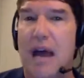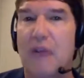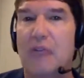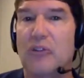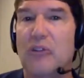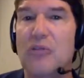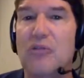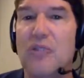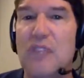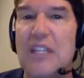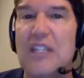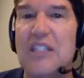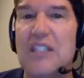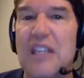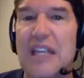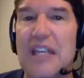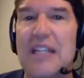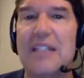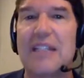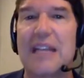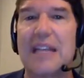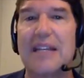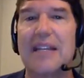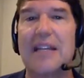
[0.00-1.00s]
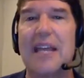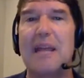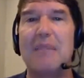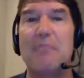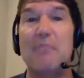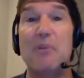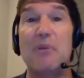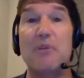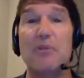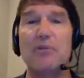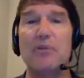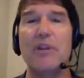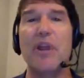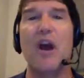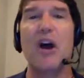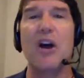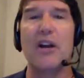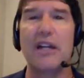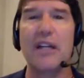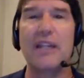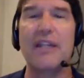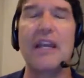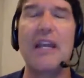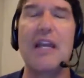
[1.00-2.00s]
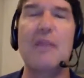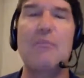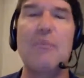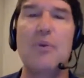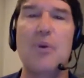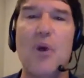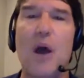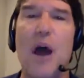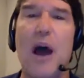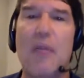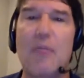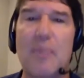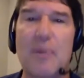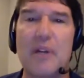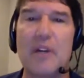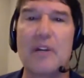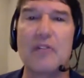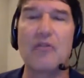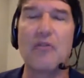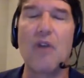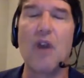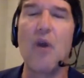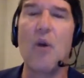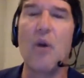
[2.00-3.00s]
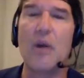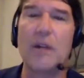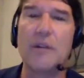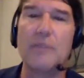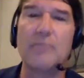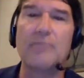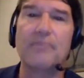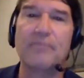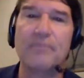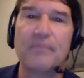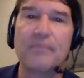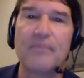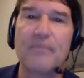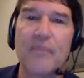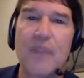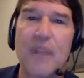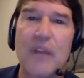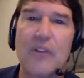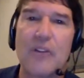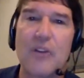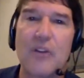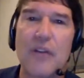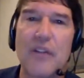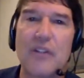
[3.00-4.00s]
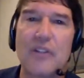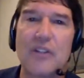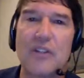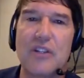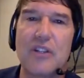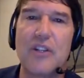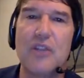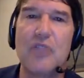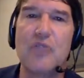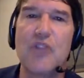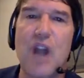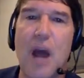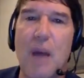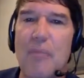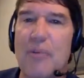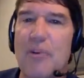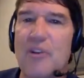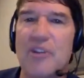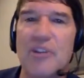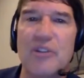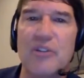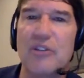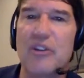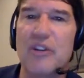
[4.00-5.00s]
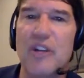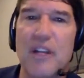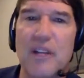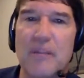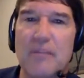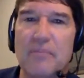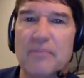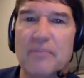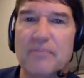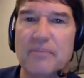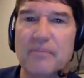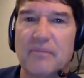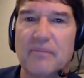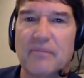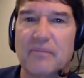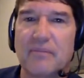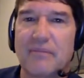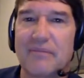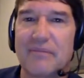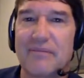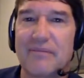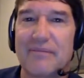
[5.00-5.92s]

Yeah, I'll do these things that keep you young and keep you hopping and growing. Yeah, so that's a huge opportunity.